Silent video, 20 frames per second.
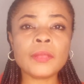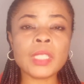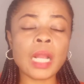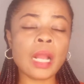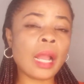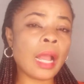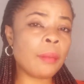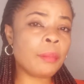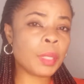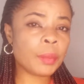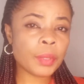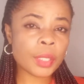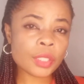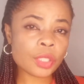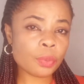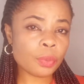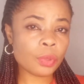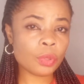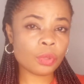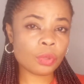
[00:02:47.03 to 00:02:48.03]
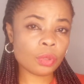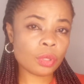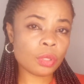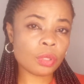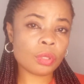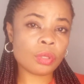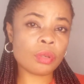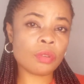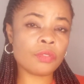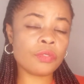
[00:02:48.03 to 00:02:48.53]
I may be exposed to the
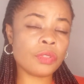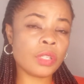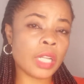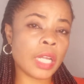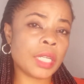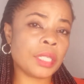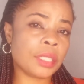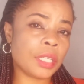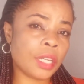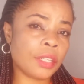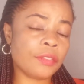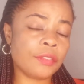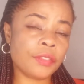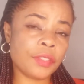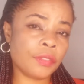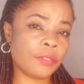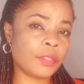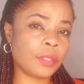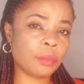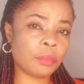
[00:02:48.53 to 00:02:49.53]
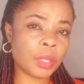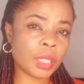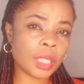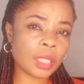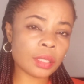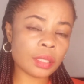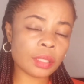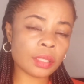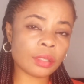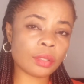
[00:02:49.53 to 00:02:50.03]
sun for like 10-15
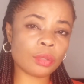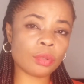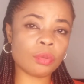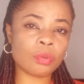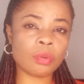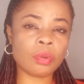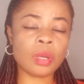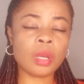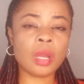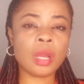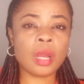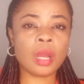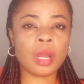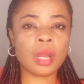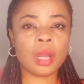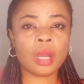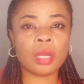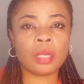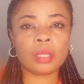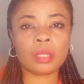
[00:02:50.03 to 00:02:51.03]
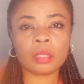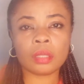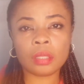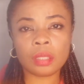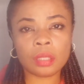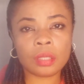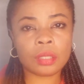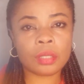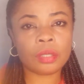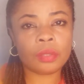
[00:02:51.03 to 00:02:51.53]
minutes, so
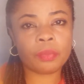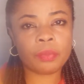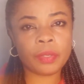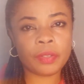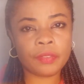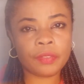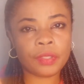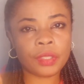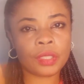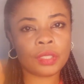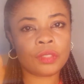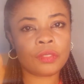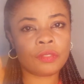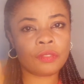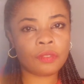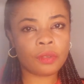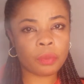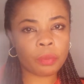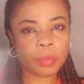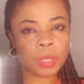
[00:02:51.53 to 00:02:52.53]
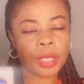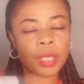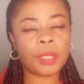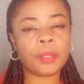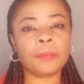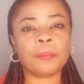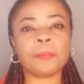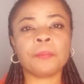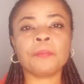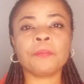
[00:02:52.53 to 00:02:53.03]
this is perfect for me.
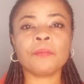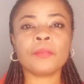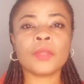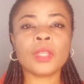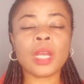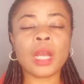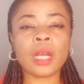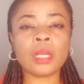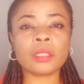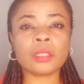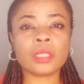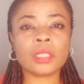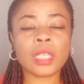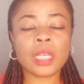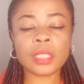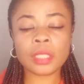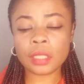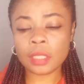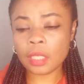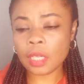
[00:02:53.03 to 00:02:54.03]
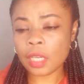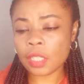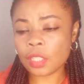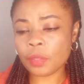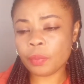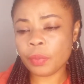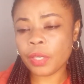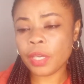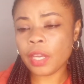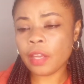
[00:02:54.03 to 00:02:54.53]
Yeah, 30
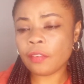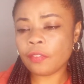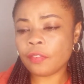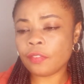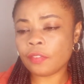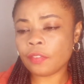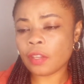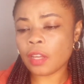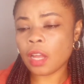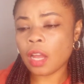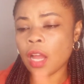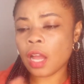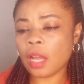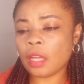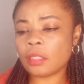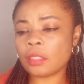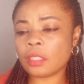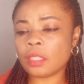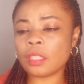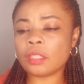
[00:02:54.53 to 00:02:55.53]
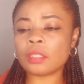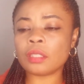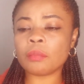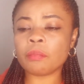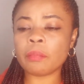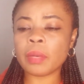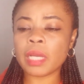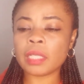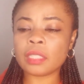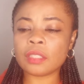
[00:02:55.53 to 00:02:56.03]
SPF, and is a
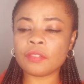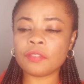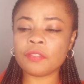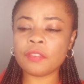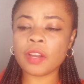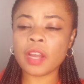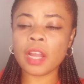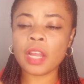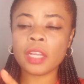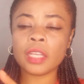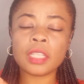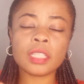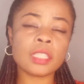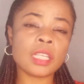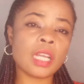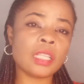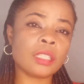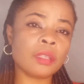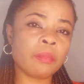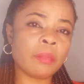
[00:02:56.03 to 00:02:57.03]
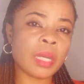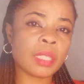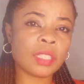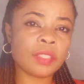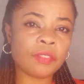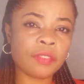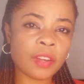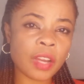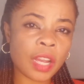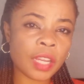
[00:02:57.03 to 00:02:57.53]
mattify. It has a
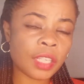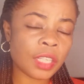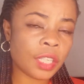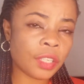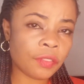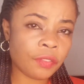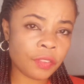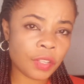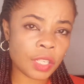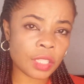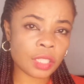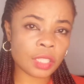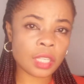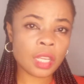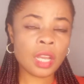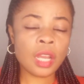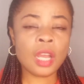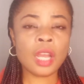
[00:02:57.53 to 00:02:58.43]
mattify effect.